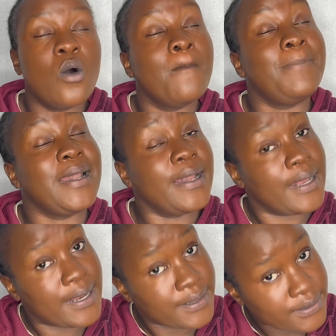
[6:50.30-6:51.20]

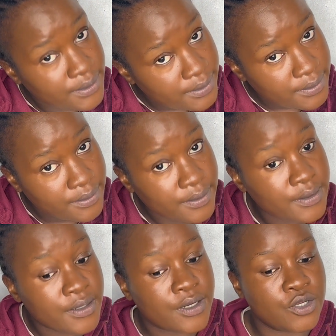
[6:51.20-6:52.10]
blend.
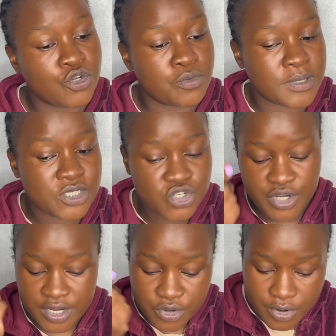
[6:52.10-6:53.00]
You must
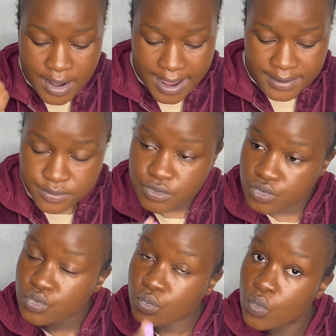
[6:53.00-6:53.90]
train your hand
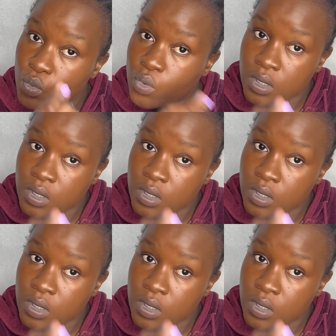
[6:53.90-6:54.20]
to